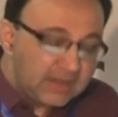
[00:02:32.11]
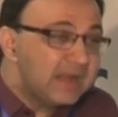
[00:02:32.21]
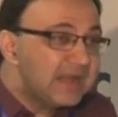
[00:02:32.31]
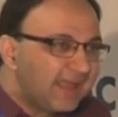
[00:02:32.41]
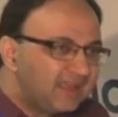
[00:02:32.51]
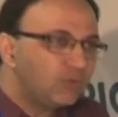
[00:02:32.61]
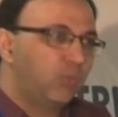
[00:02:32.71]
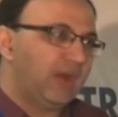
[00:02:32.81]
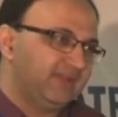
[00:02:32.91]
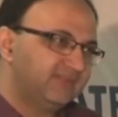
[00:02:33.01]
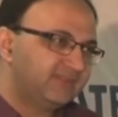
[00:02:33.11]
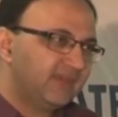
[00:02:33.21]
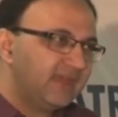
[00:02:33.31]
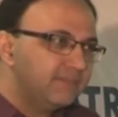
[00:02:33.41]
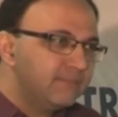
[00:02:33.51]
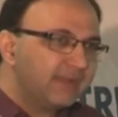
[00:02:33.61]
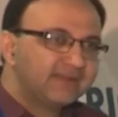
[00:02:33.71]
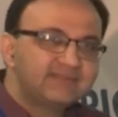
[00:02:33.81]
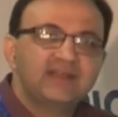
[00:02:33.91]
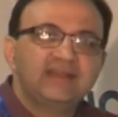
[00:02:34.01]
Likewise, in
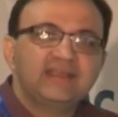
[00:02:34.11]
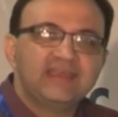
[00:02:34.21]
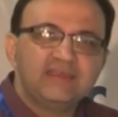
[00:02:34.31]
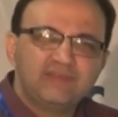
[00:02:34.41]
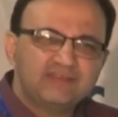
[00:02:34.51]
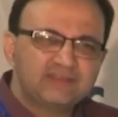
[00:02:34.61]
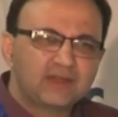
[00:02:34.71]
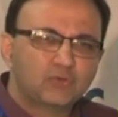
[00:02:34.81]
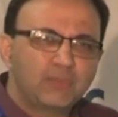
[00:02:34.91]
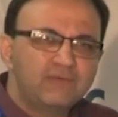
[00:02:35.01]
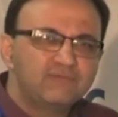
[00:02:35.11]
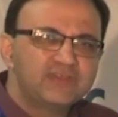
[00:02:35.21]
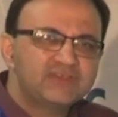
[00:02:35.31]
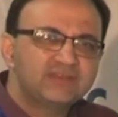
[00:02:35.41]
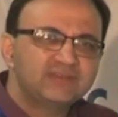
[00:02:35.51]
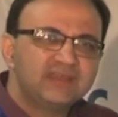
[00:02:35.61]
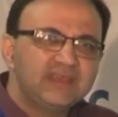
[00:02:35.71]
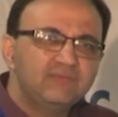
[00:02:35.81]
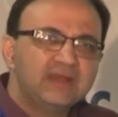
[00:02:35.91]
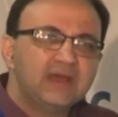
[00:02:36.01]
metastatic Ewing sarcoma, which is
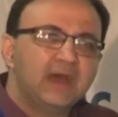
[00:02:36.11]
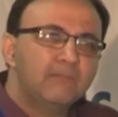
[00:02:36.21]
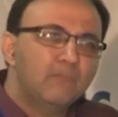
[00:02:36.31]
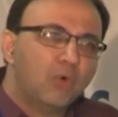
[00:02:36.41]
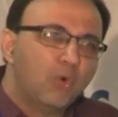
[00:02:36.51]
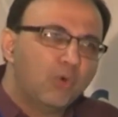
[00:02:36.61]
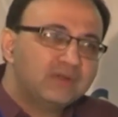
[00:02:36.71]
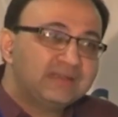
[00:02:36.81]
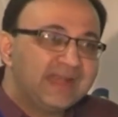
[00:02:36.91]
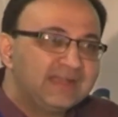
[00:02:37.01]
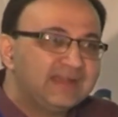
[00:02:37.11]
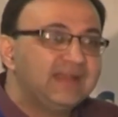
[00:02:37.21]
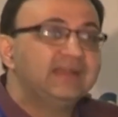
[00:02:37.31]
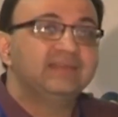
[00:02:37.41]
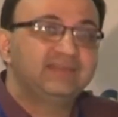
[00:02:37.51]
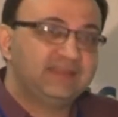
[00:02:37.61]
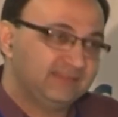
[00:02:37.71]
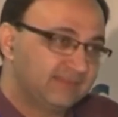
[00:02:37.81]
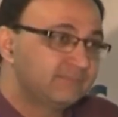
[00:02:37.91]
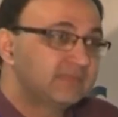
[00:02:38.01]
even a more deadly disease
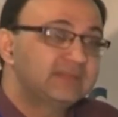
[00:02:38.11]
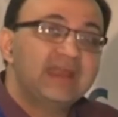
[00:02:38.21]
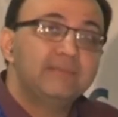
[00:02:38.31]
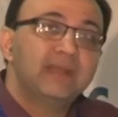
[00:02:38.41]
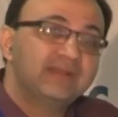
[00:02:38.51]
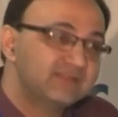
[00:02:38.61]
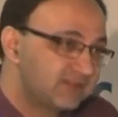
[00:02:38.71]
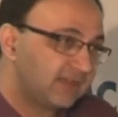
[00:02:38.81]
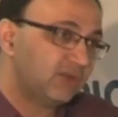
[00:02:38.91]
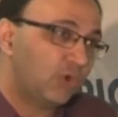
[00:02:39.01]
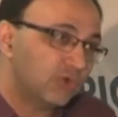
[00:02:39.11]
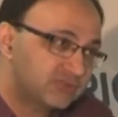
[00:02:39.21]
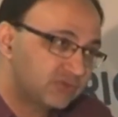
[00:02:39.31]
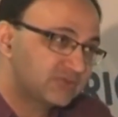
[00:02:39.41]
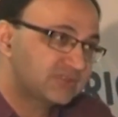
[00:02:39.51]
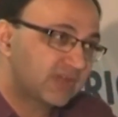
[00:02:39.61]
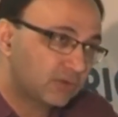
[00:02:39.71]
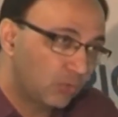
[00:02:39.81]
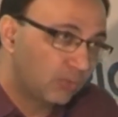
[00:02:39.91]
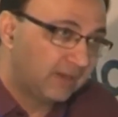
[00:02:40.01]
than metastatic
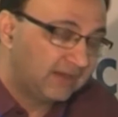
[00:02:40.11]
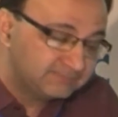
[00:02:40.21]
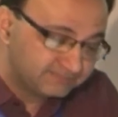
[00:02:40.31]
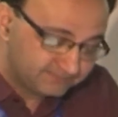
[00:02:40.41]
osteosarcoma,